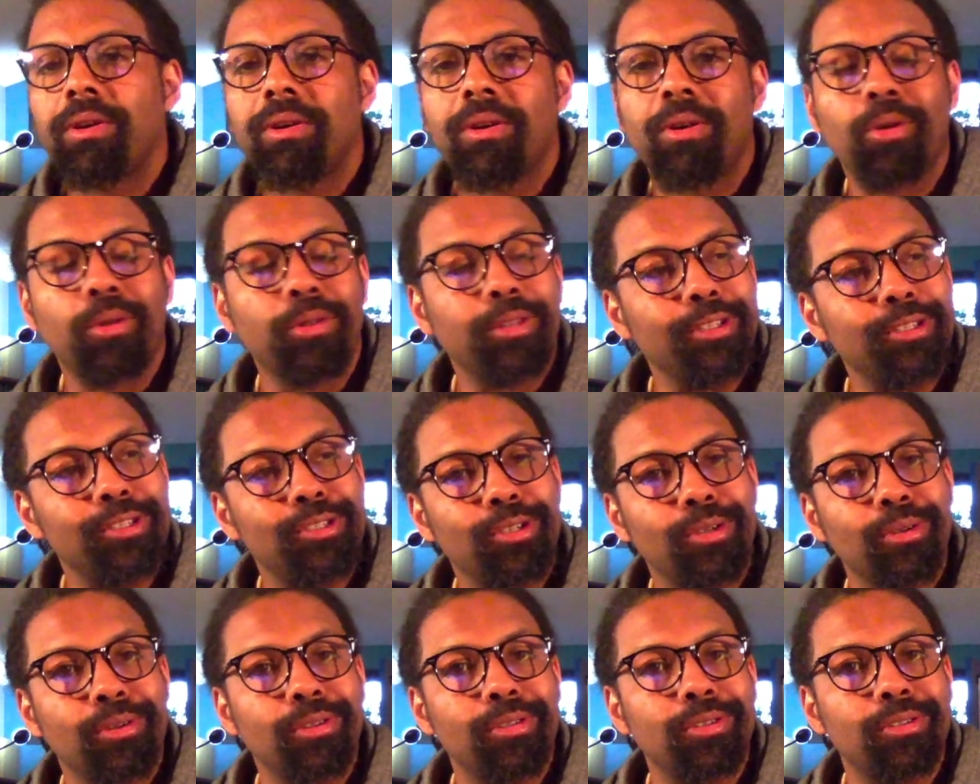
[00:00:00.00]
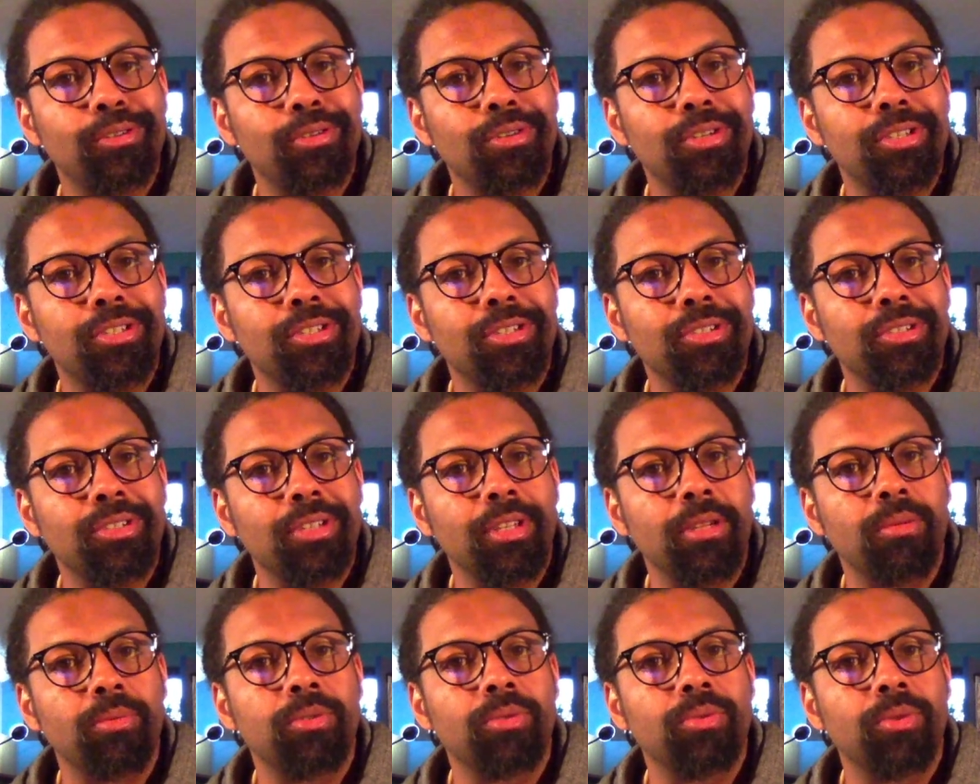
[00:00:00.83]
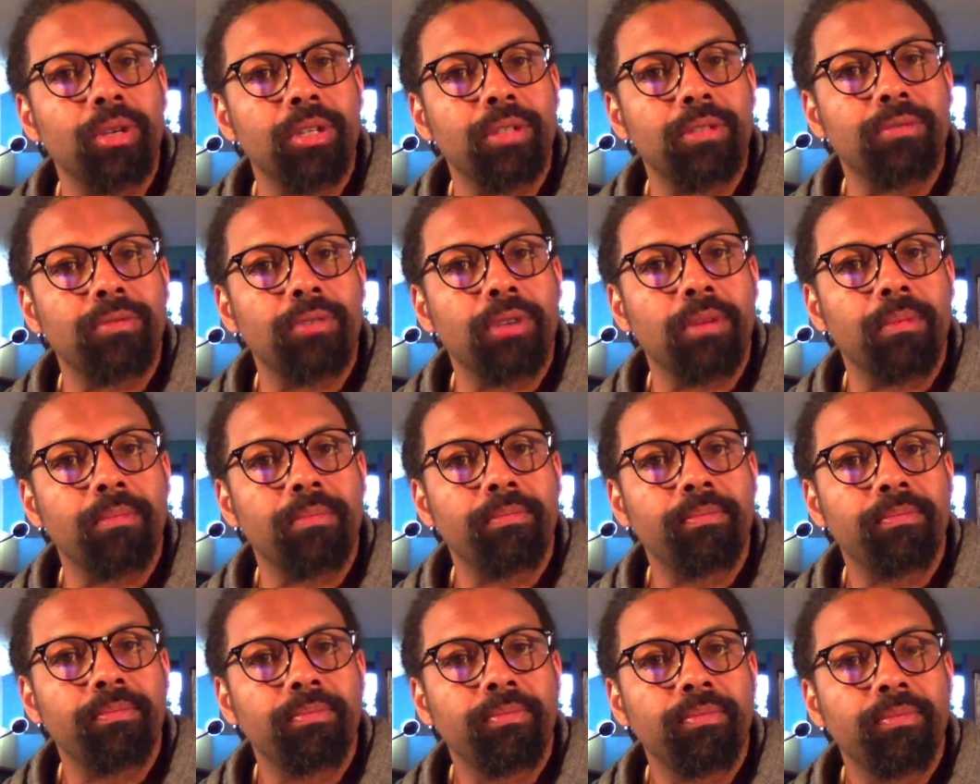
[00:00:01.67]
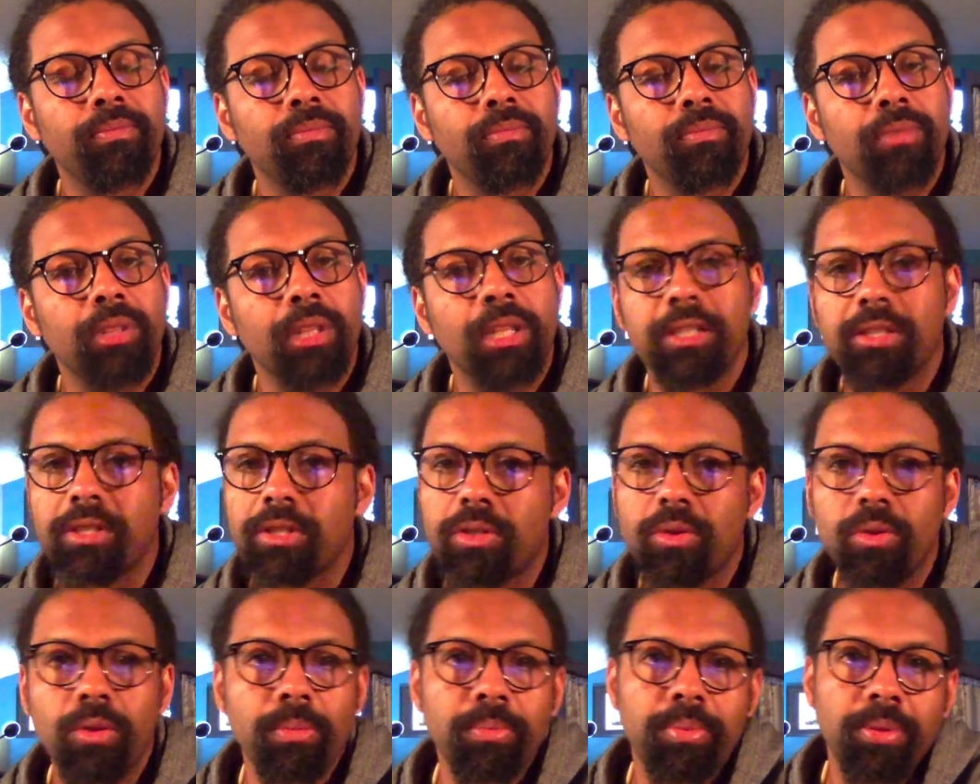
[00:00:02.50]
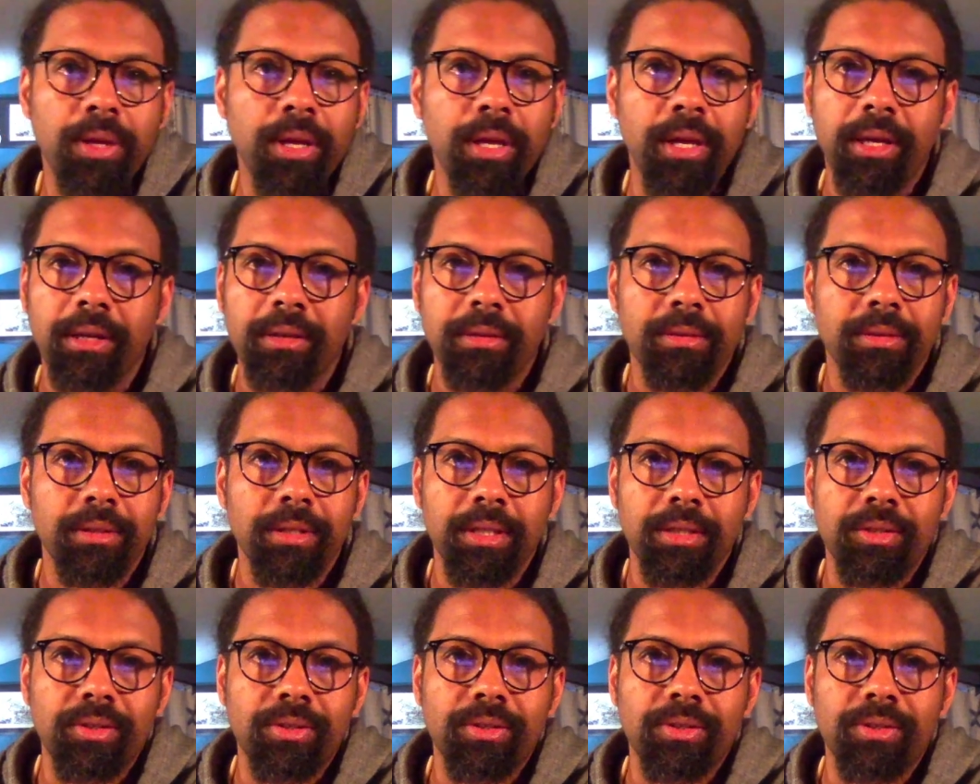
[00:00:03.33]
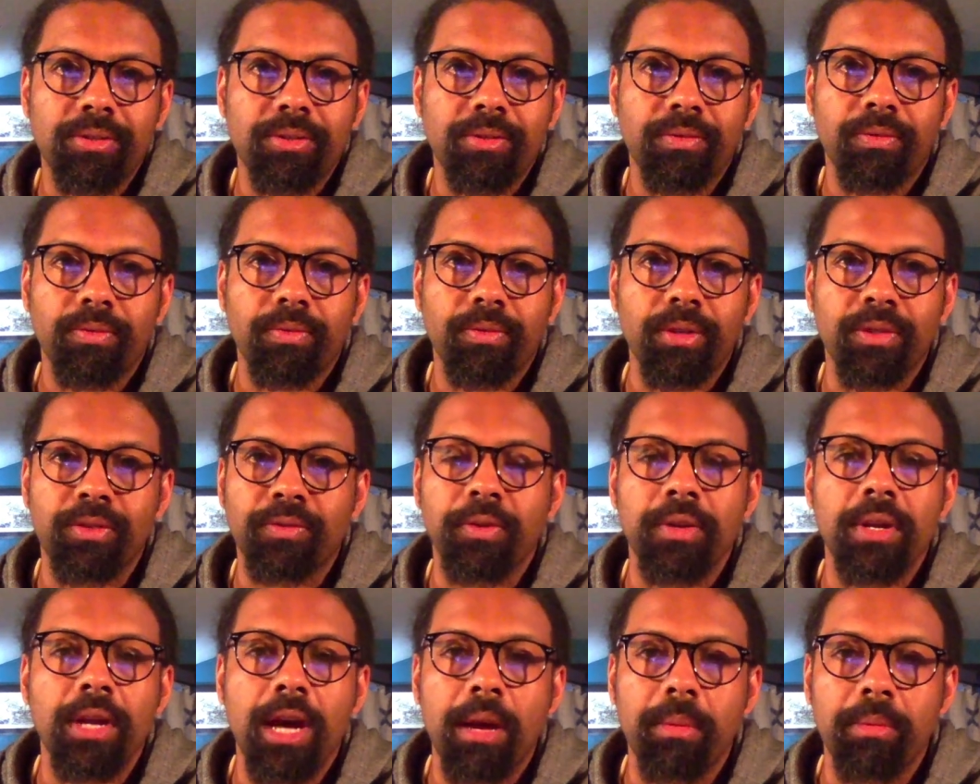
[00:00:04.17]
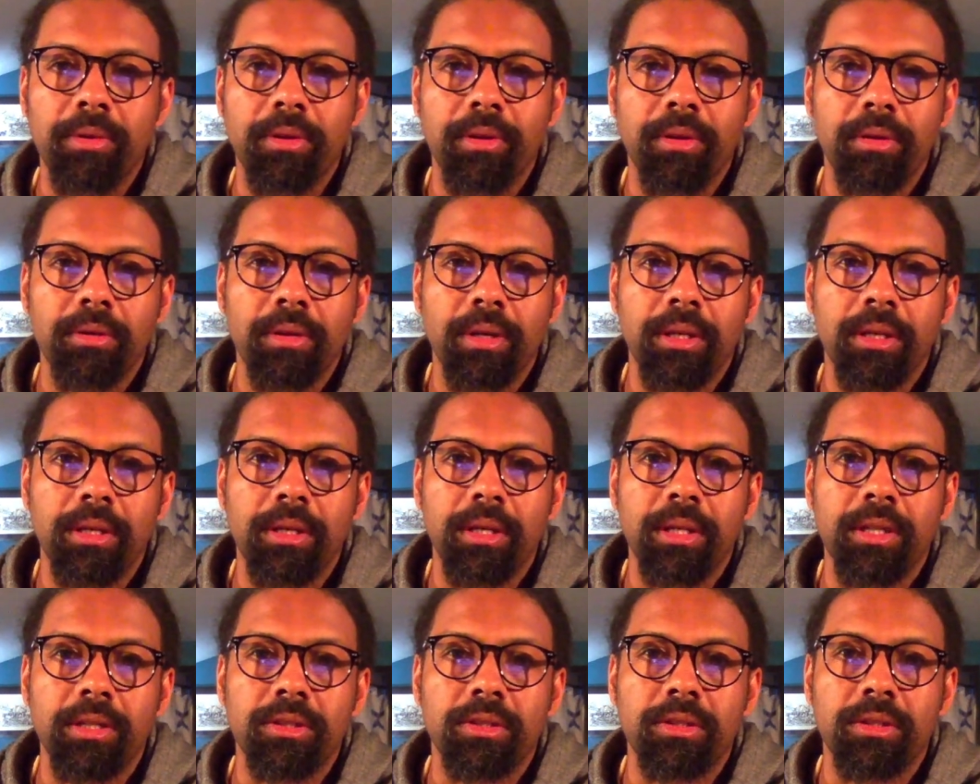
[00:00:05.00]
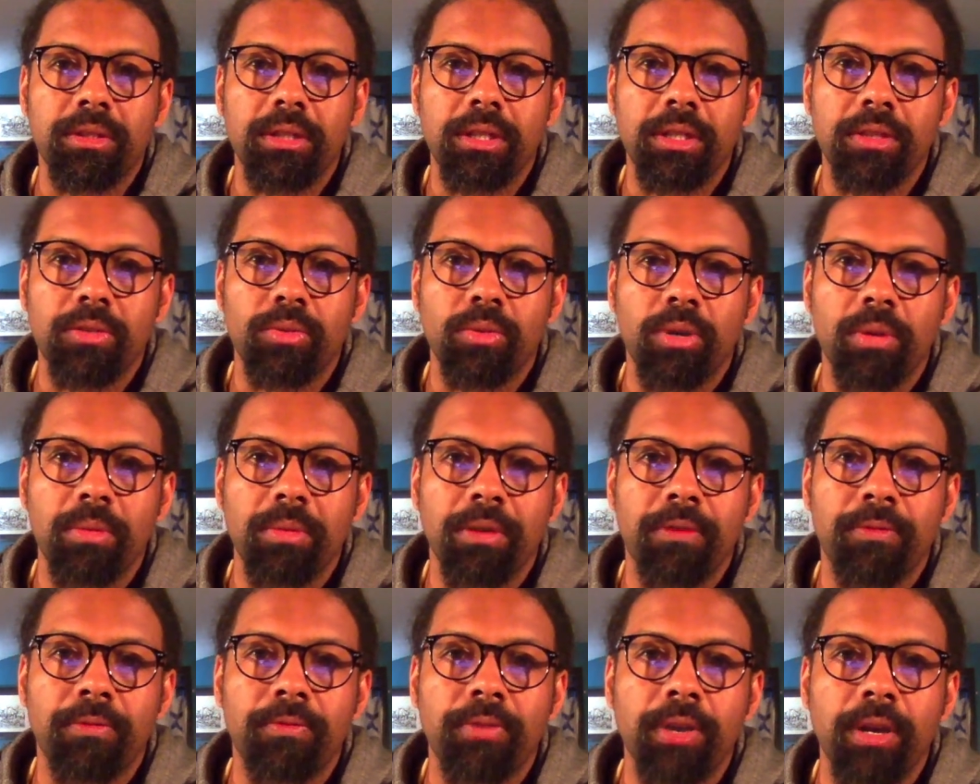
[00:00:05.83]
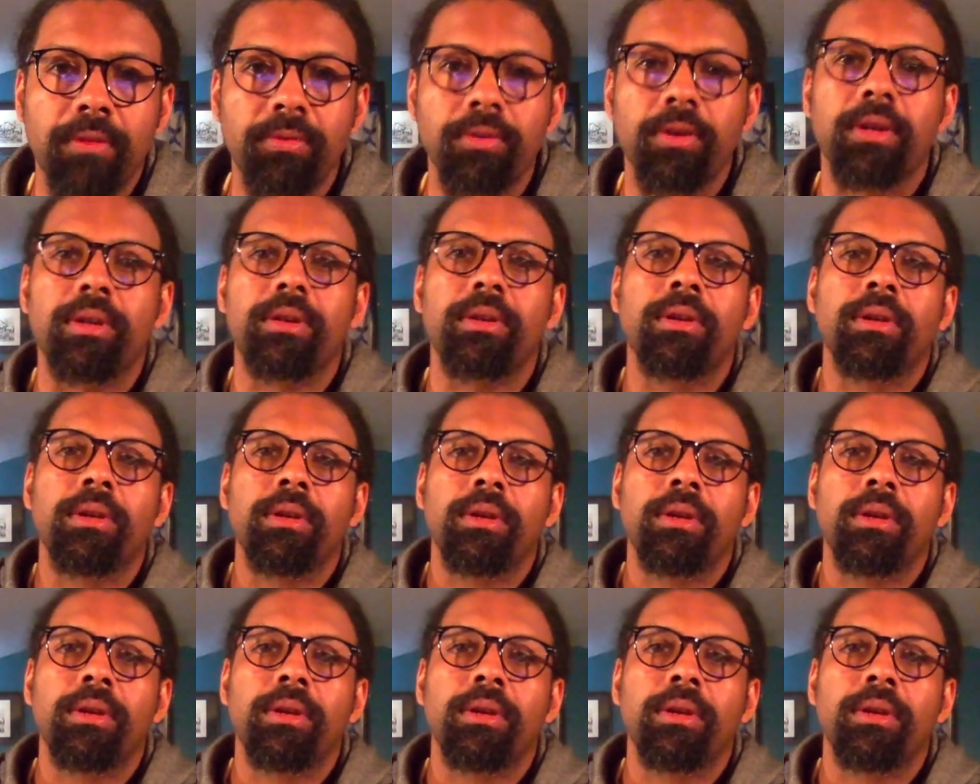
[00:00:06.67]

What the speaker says: holding true to the traditions that he was raised from. Listen to him play. It's phenomenal. He's one of my favorite